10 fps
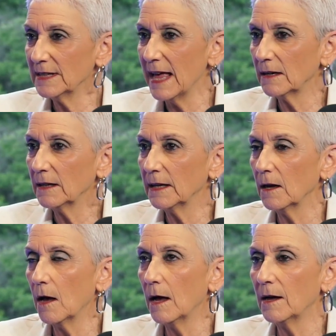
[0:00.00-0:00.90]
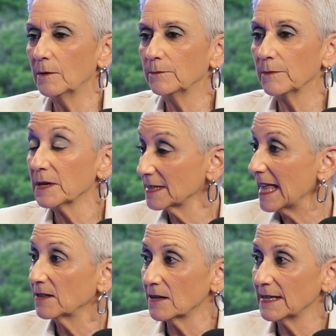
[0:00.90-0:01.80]
Natalie, because
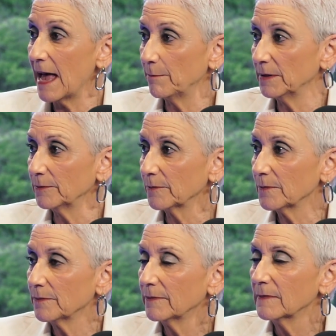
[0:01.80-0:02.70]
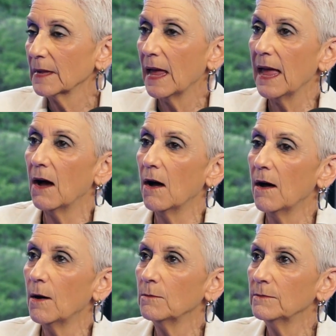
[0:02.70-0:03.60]
that does happen.
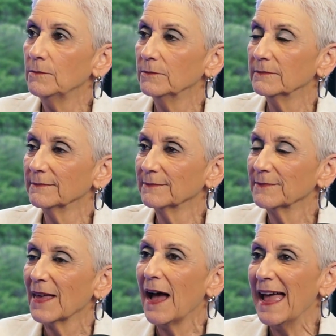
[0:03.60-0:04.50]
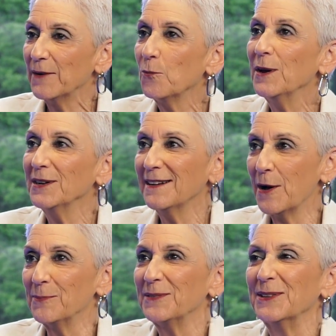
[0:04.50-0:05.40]
I had one
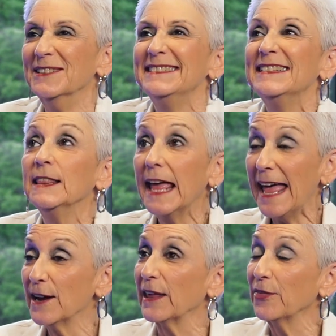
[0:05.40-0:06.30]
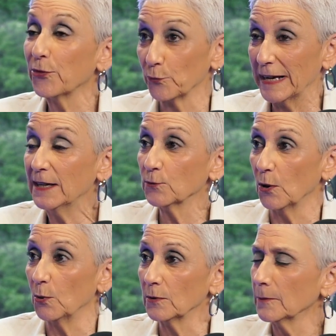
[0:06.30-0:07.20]
couple, they had a
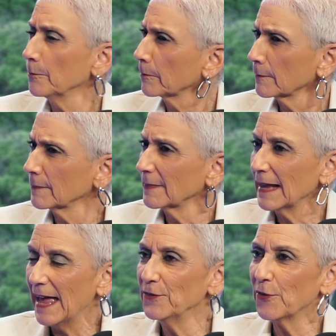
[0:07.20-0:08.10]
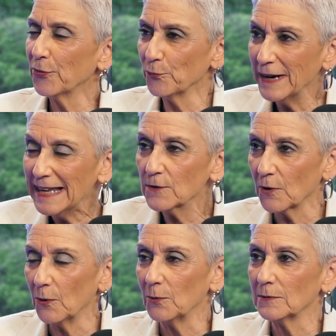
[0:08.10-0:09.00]
3-year-old, and the
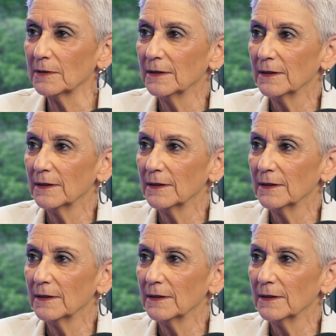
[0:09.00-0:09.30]
3-year-old